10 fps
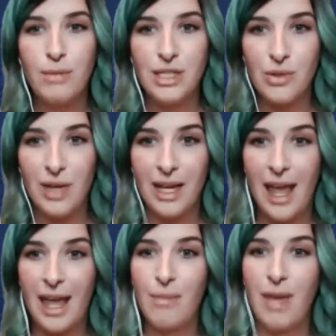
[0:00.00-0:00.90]
will be doing
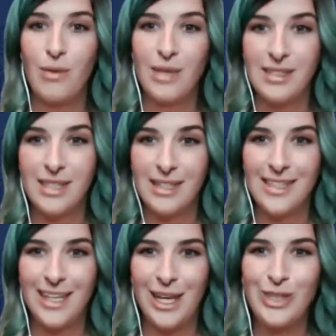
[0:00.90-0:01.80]
an AMA with
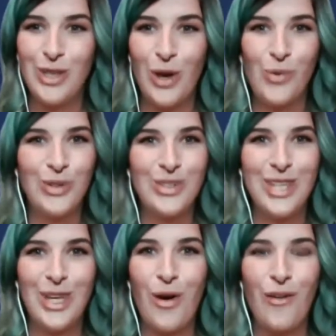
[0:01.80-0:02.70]
CZ. So we'll
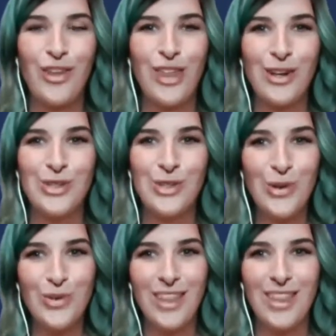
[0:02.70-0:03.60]
see you over there
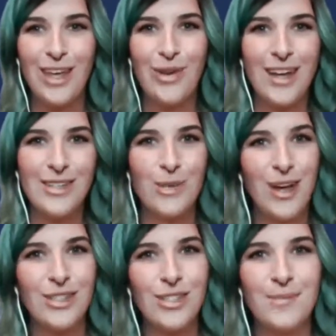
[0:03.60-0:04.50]
soon. Thank you guys so
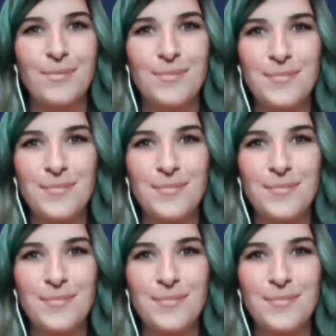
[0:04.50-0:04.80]
much.